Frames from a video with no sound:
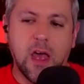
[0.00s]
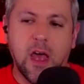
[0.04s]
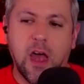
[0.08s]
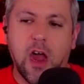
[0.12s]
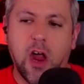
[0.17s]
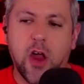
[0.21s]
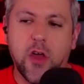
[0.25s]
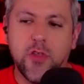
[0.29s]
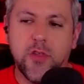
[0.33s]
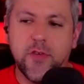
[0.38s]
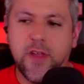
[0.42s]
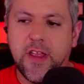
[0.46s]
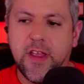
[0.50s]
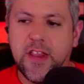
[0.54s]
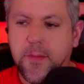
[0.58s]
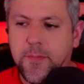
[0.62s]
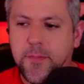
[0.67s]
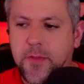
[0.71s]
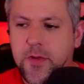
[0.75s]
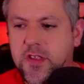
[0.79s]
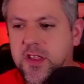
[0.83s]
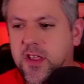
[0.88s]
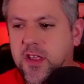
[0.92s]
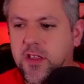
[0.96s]
Are there any
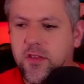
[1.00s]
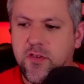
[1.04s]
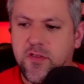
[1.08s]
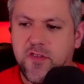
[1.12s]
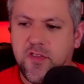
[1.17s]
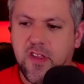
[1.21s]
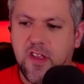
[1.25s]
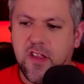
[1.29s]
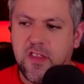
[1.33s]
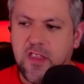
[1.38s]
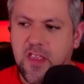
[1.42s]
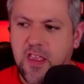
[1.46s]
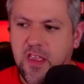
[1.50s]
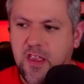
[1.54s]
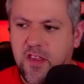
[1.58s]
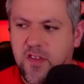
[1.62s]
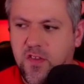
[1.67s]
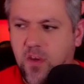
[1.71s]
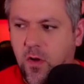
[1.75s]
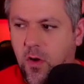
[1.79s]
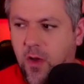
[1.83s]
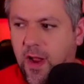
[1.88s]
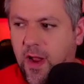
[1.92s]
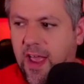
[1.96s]
particular techniques
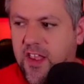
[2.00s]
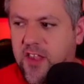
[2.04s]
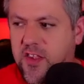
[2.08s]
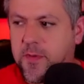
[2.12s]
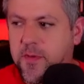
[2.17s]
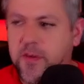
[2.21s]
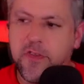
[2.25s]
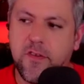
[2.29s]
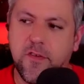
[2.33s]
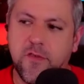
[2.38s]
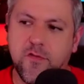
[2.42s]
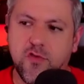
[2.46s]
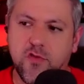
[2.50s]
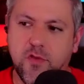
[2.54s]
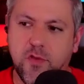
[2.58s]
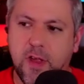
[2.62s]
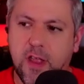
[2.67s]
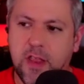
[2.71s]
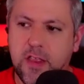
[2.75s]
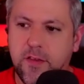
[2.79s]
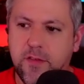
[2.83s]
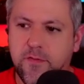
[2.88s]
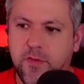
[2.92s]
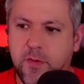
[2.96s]
or aspects of
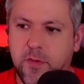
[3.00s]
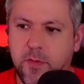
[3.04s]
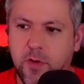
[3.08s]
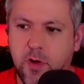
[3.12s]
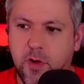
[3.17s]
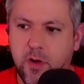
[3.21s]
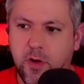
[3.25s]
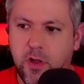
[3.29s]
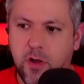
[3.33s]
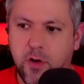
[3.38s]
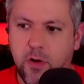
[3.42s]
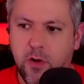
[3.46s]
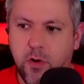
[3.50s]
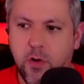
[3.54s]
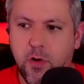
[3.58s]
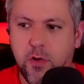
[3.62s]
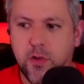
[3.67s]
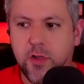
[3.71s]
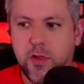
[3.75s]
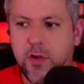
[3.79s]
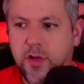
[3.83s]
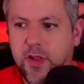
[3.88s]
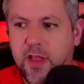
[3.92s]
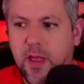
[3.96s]
training from your
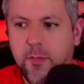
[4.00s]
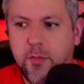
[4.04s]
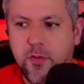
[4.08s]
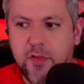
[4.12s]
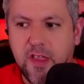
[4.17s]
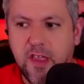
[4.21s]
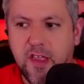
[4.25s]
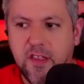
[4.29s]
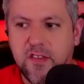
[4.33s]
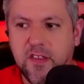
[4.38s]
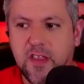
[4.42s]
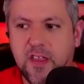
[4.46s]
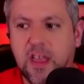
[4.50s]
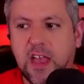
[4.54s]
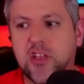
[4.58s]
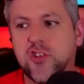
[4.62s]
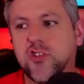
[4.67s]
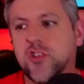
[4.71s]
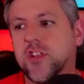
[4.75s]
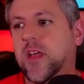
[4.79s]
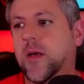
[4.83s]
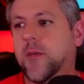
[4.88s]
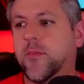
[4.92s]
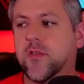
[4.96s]
earlier Kempo days and Kaju
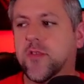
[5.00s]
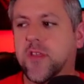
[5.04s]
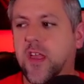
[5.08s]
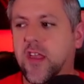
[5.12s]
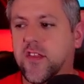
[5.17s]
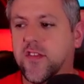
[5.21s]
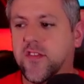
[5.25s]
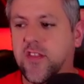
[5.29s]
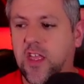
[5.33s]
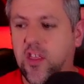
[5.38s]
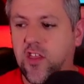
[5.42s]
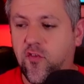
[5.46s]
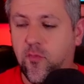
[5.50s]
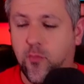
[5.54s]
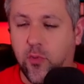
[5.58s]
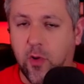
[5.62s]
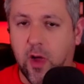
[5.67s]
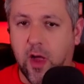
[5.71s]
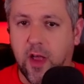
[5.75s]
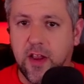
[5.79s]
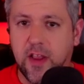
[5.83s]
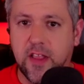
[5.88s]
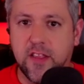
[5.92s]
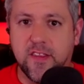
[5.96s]
Kempo days that you've
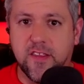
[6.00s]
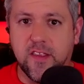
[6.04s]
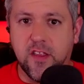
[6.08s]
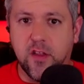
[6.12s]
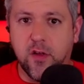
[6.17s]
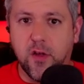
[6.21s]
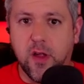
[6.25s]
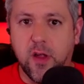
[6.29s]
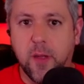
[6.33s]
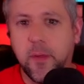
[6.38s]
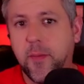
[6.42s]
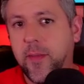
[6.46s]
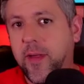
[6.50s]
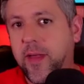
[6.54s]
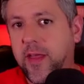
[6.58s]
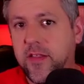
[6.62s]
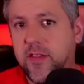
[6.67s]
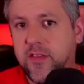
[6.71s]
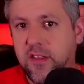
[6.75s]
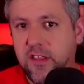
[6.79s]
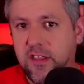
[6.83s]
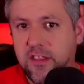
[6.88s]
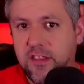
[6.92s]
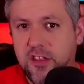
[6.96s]
brought into your MMA
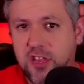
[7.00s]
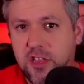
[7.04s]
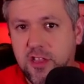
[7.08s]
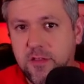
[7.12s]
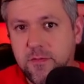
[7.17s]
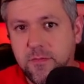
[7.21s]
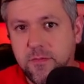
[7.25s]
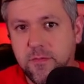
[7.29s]
teaching?